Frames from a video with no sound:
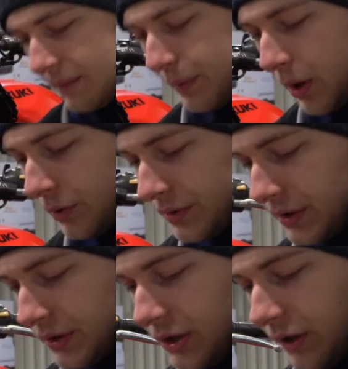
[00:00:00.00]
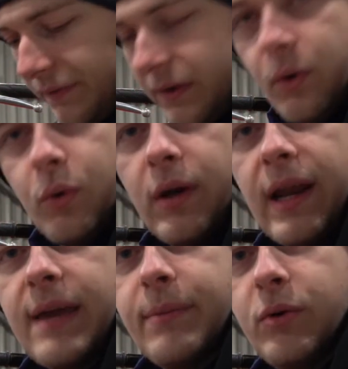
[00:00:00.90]
bolts and stuff all
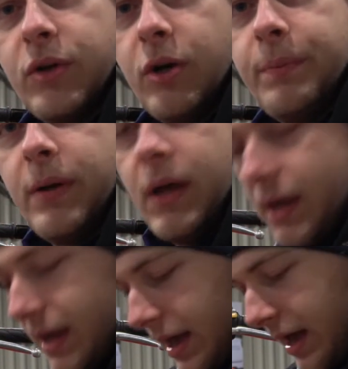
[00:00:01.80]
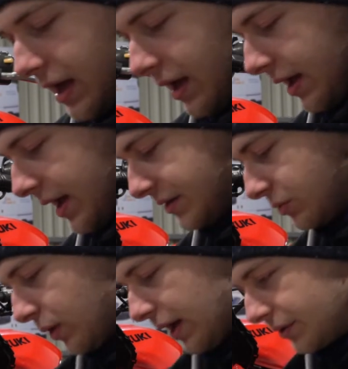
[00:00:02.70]
labelled up as
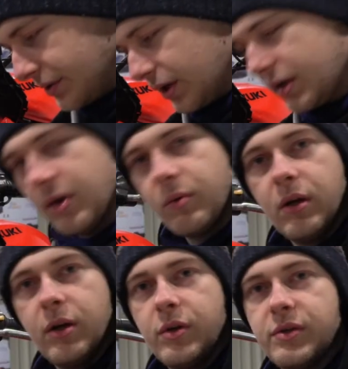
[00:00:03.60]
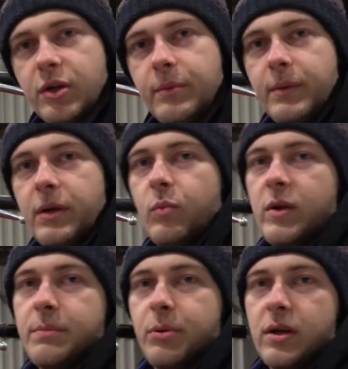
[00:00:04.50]
well, so you don't lose them, and
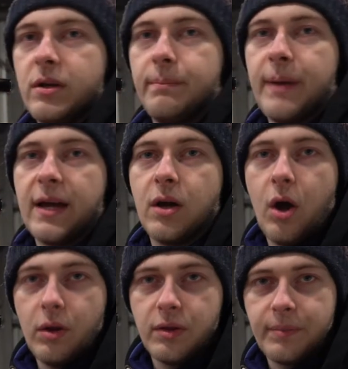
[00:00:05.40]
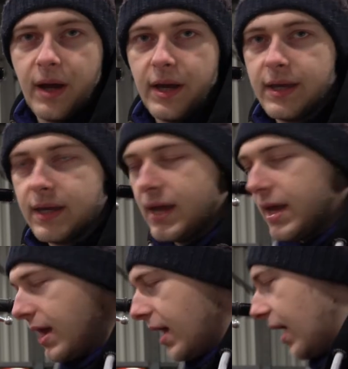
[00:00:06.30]
when you're putting them back on the bike,
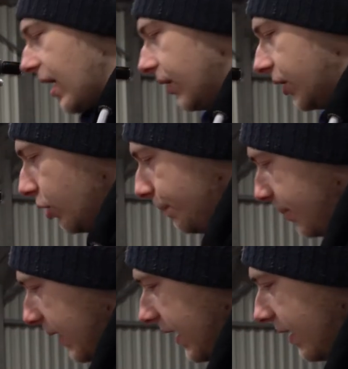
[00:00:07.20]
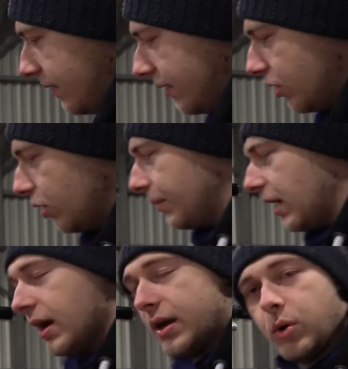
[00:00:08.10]
could become
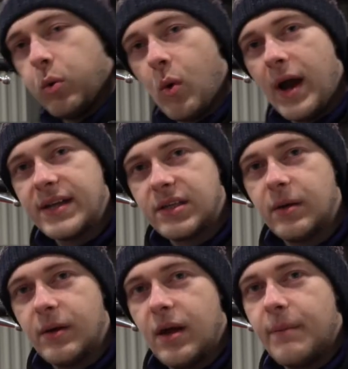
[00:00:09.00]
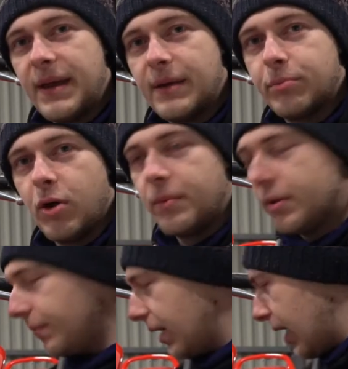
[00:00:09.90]
quite a big
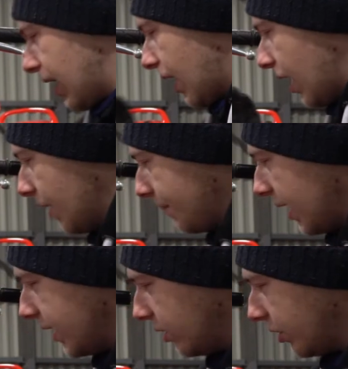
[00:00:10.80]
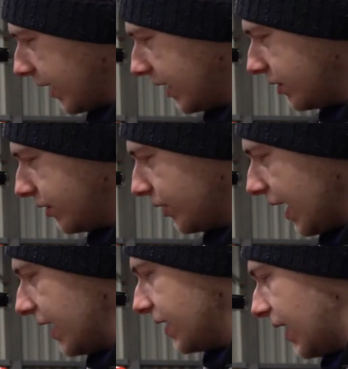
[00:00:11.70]
problem. I might look into
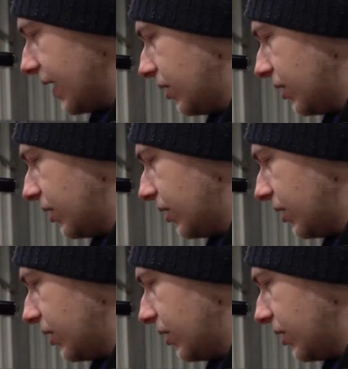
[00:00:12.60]
getting a